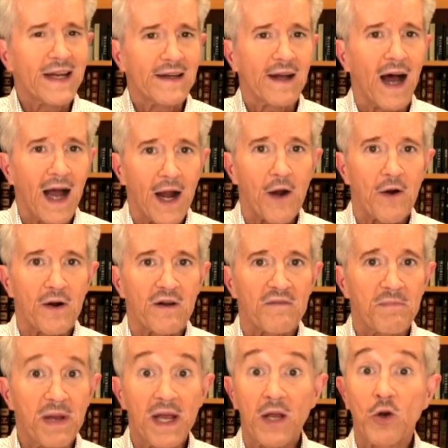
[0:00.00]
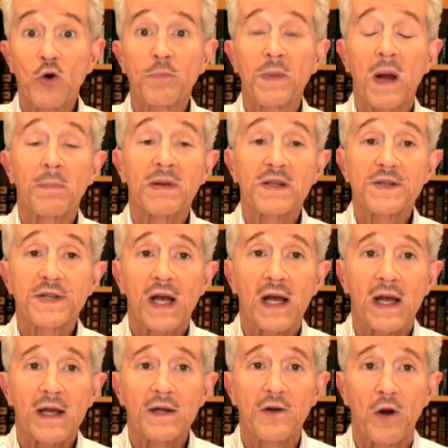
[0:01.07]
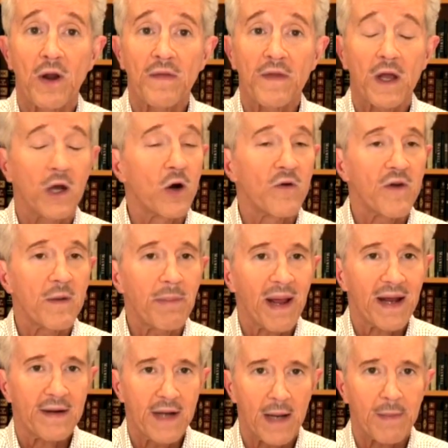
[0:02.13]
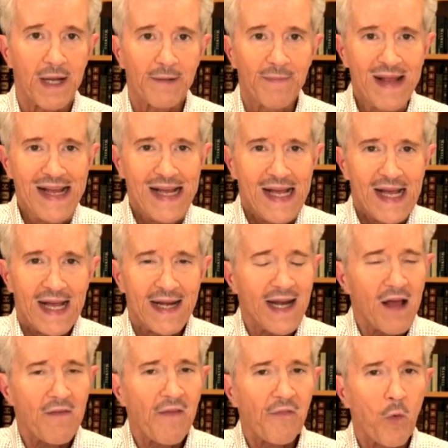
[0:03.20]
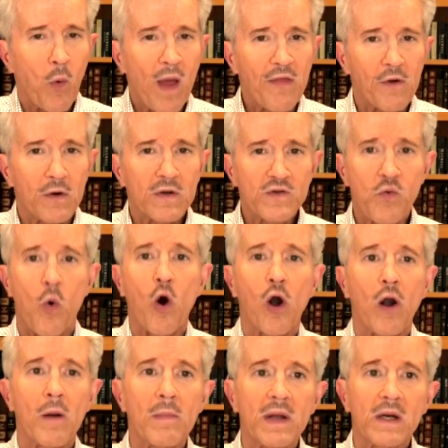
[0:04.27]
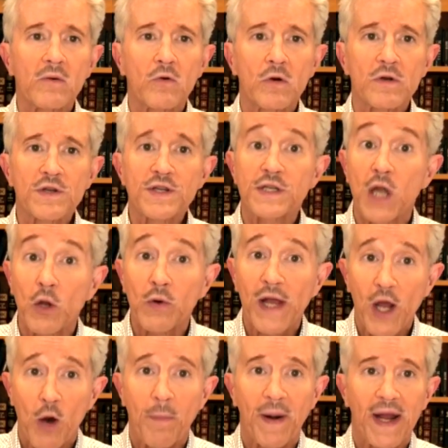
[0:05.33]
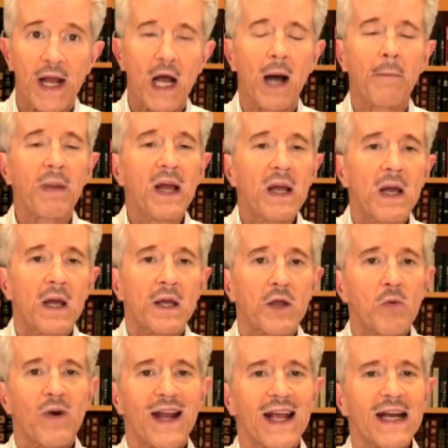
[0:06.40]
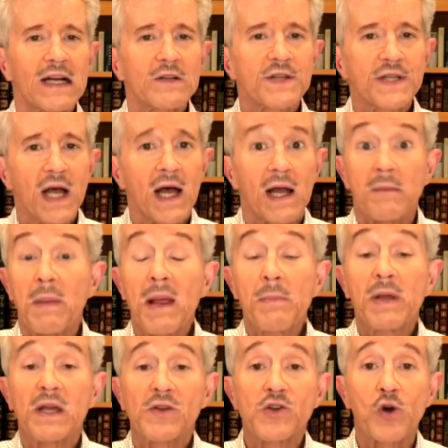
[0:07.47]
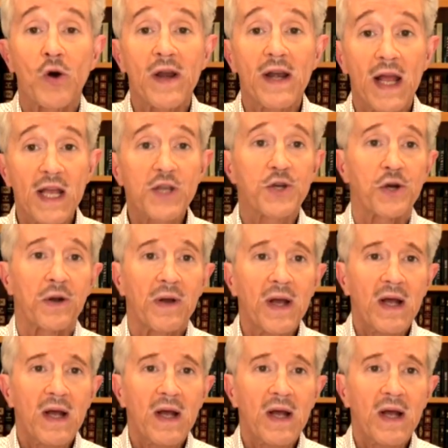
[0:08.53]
tired of being cooped up inside during the COVID pandemic. And now that the weather is warm and we're slowly opening up, you want to get outside, maybe enjoy nature.